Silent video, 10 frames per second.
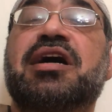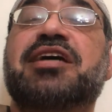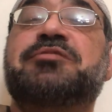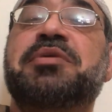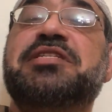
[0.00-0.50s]

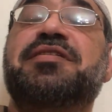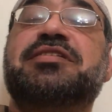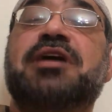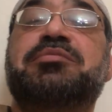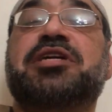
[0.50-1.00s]
specific
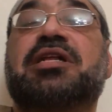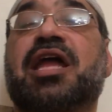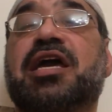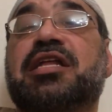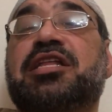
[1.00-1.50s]
subject
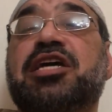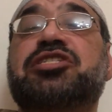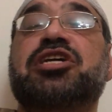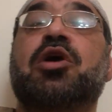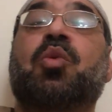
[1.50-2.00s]
like
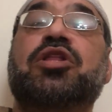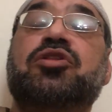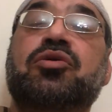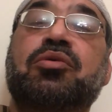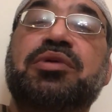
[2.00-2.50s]
teaching, what
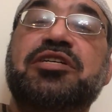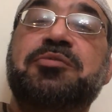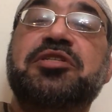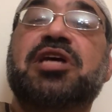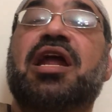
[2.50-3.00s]
to be
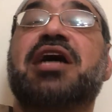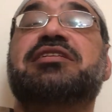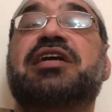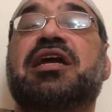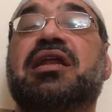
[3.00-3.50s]

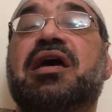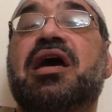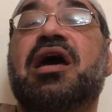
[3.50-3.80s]
specialized in,